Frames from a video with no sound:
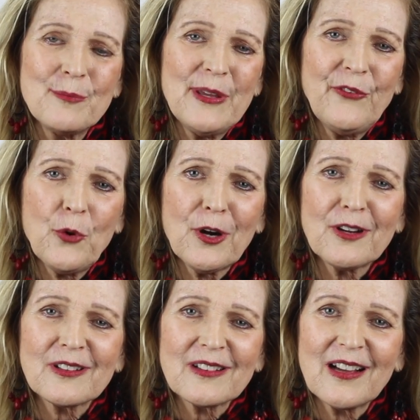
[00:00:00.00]

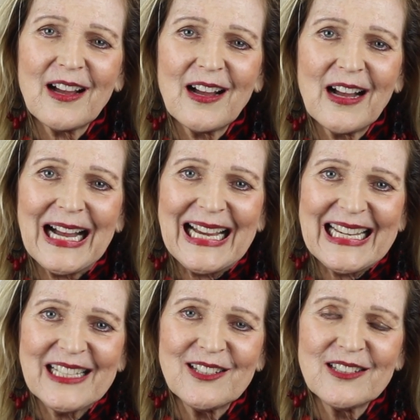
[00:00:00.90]
Before
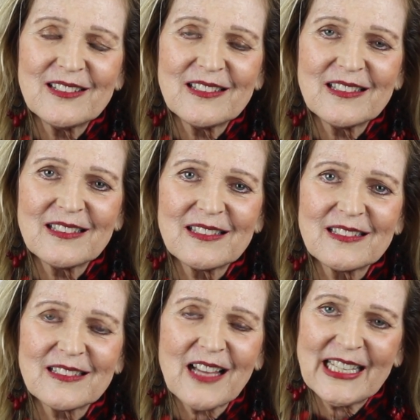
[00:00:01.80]
I
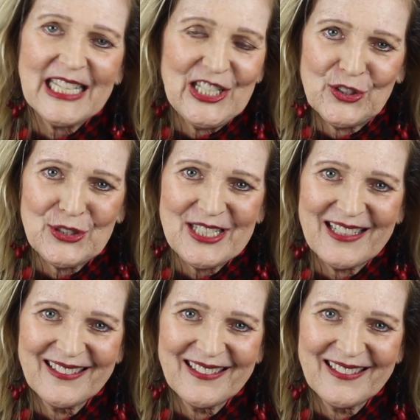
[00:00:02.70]
got healed,